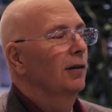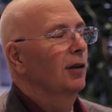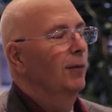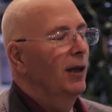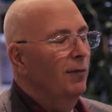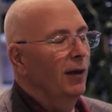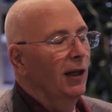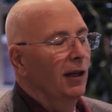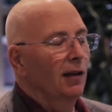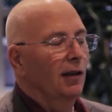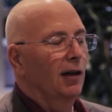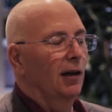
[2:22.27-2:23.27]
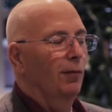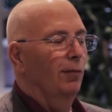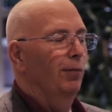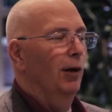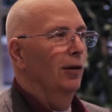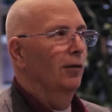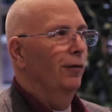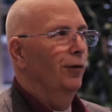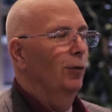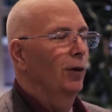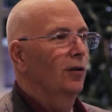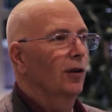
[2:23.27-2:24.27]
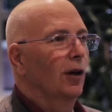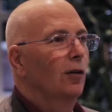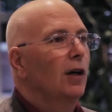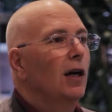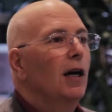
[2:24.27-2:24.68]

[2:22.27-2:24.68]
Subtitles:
committee meeting about a few weeks ago,